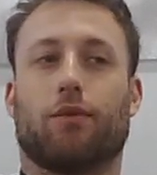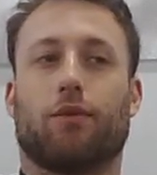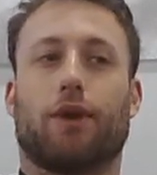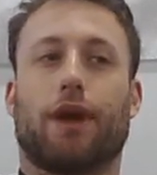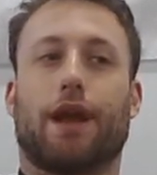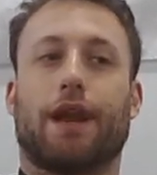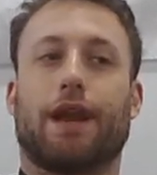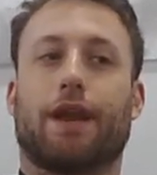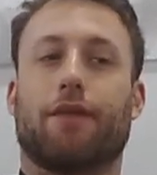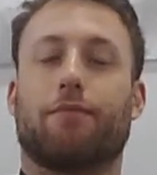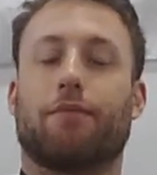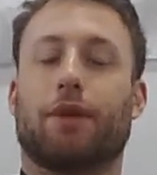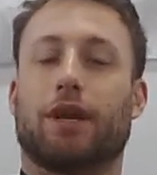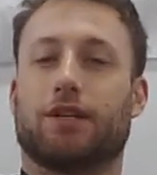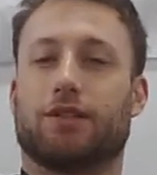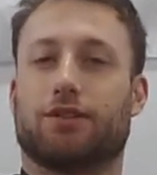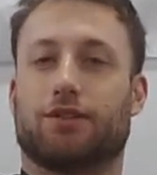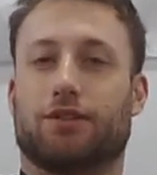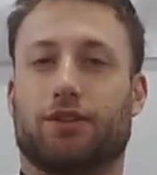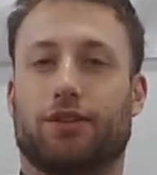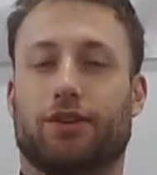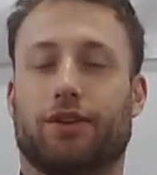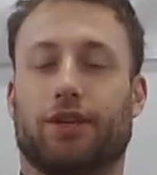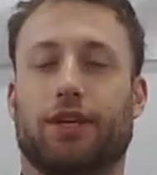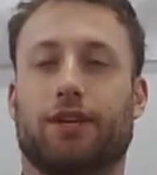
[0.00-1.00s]
and I
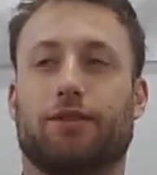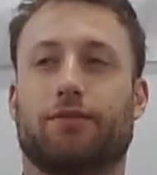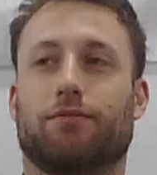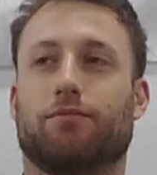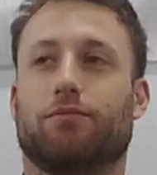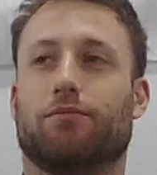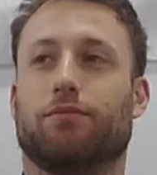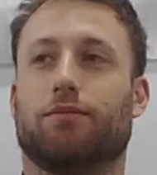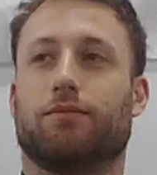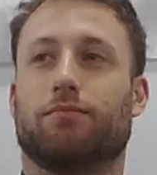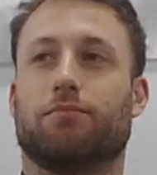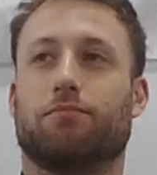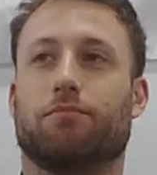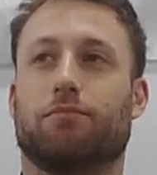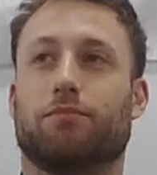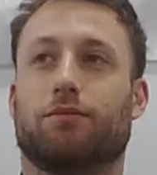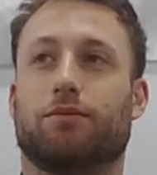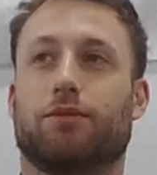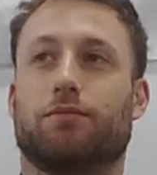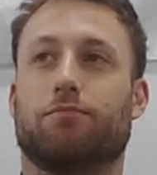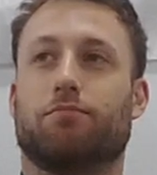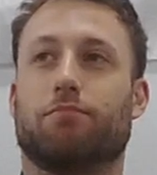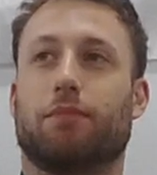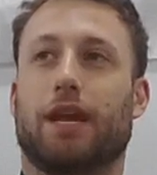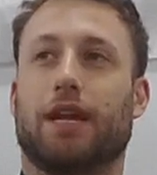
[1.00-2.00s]
basically
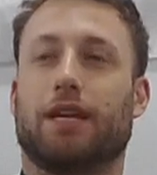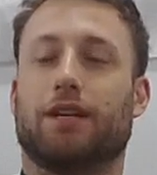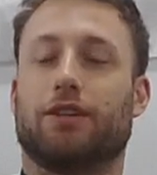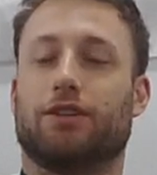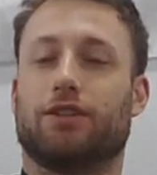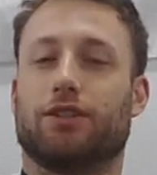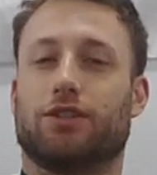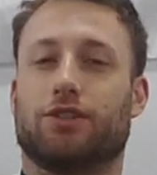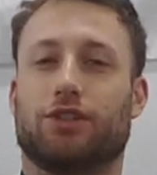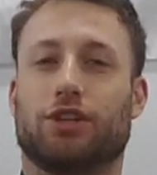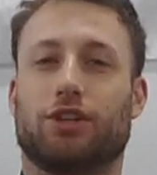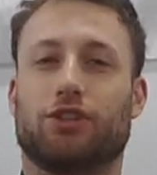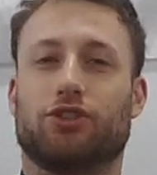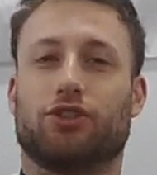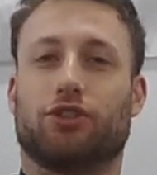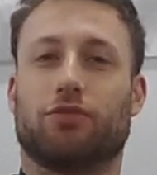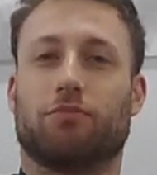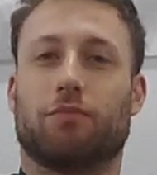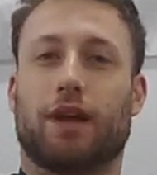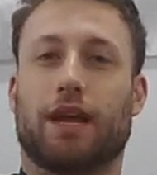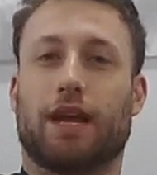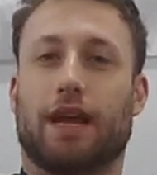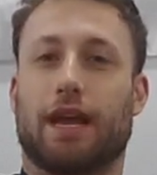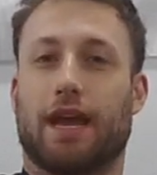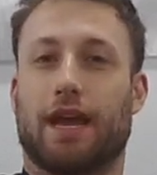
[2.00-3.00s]
made a decision in
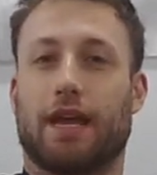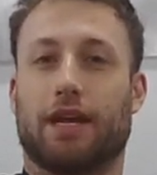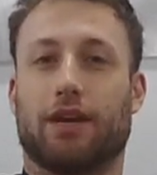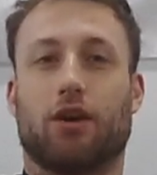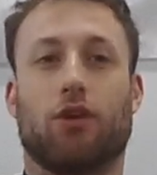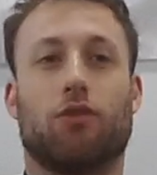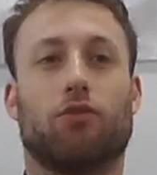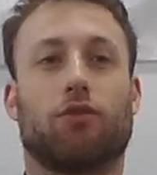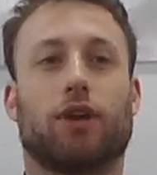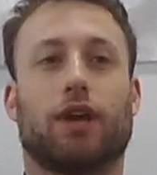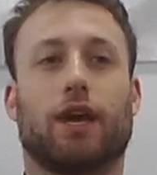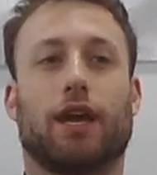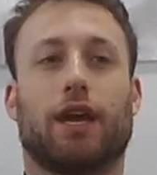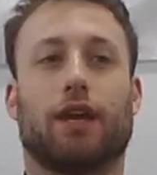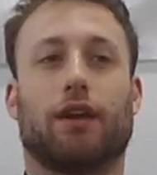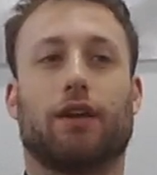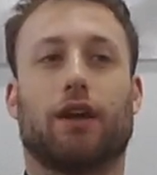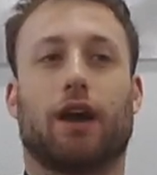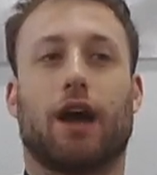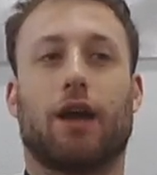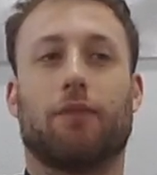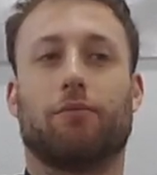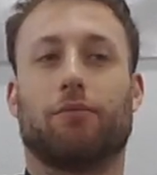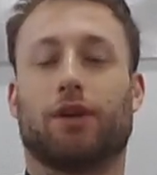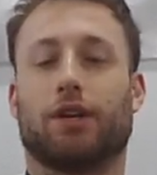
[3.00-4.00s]
my head, okay,
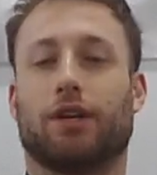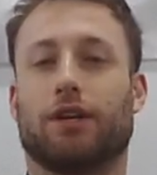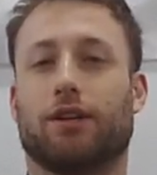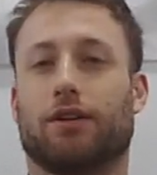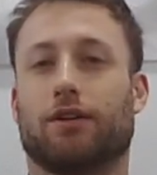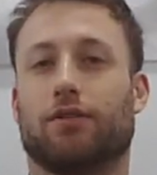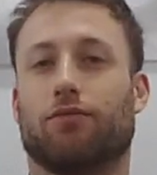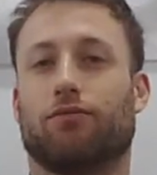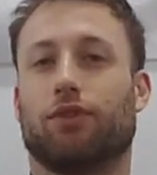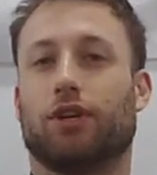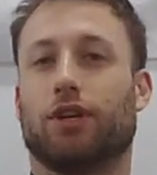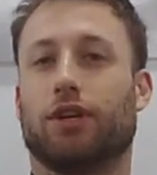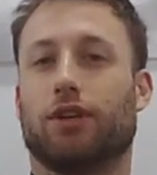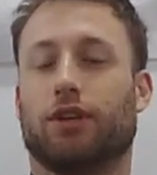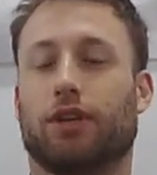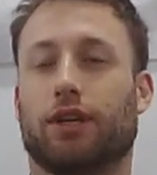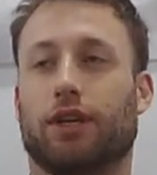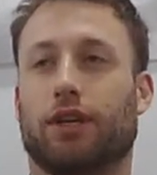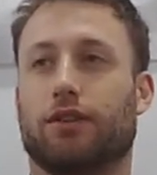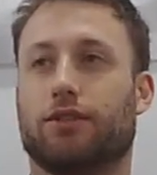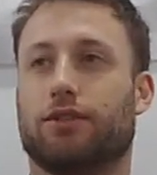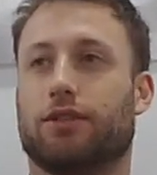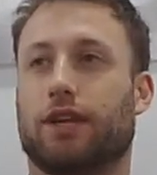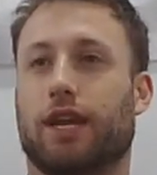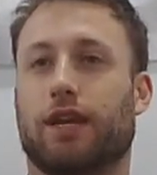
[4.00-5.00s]
I'm going to
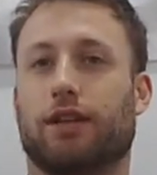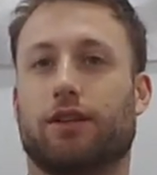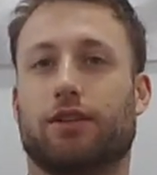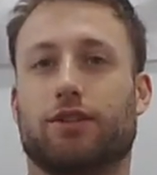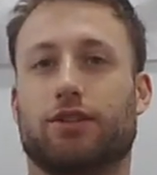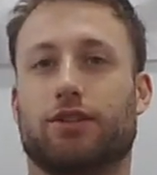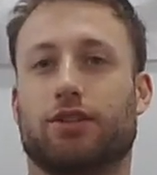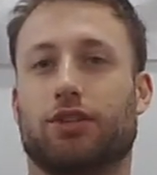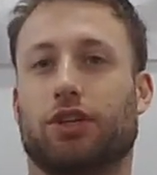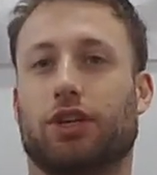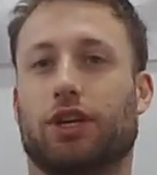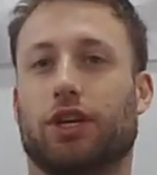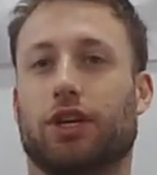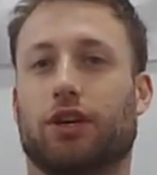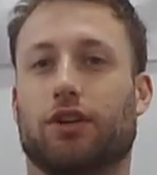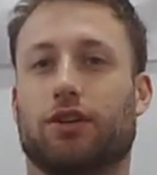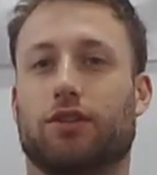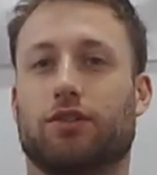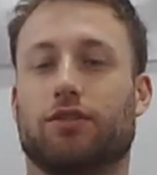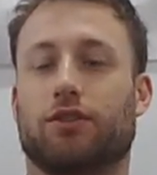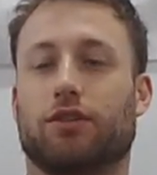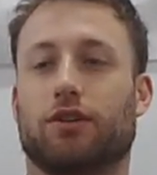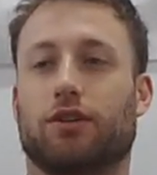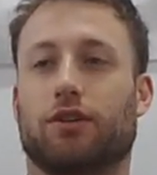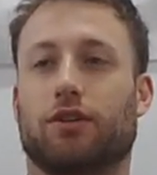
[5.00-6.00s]
really take this year
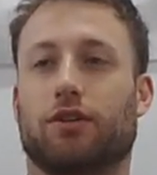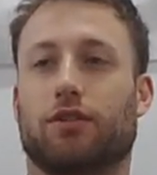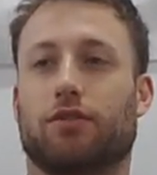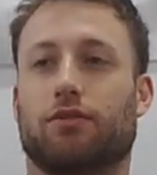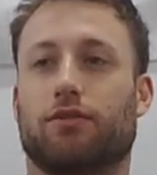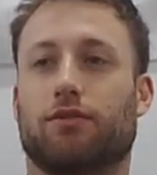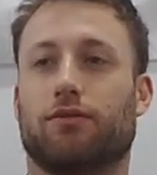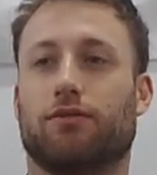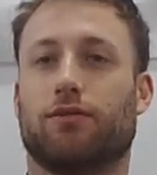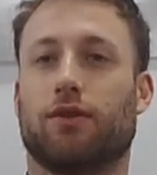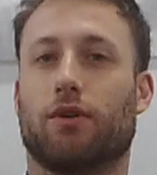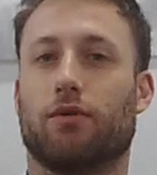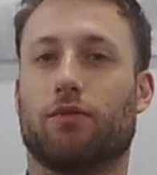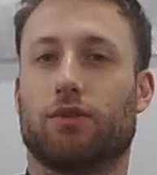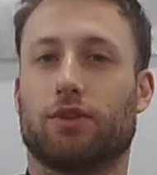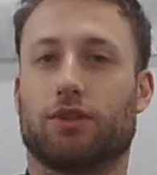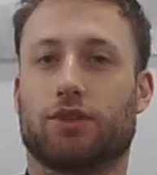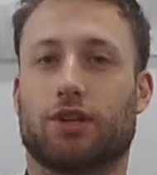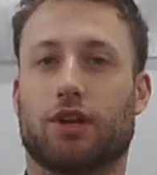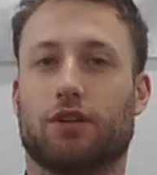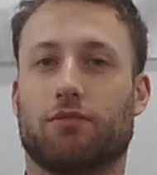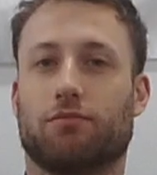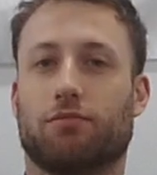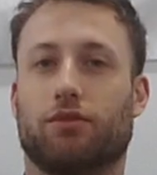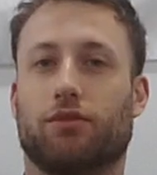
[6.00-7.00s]
to focus
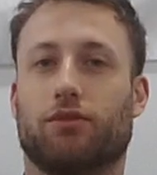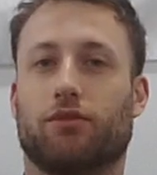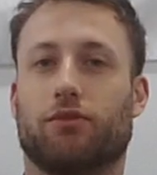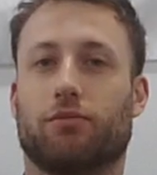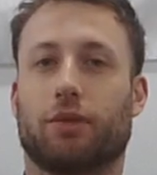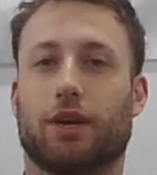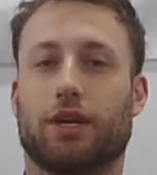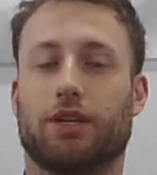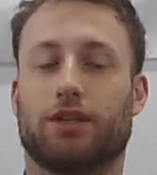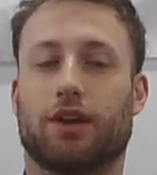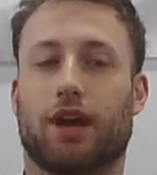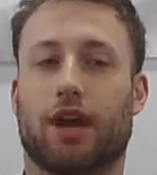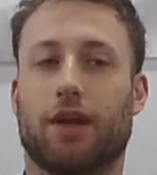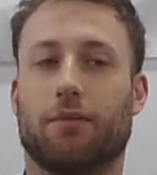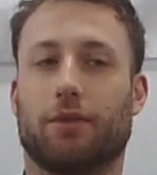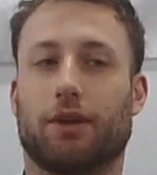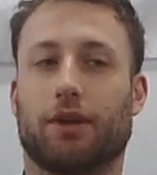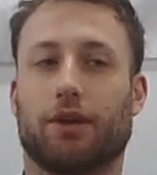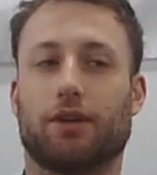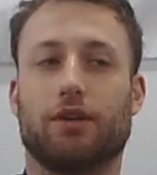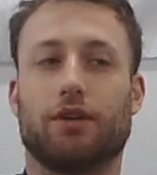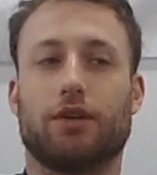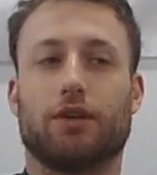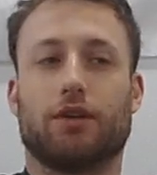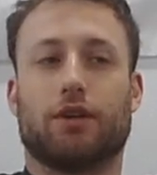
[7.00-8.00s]
on improving my timing.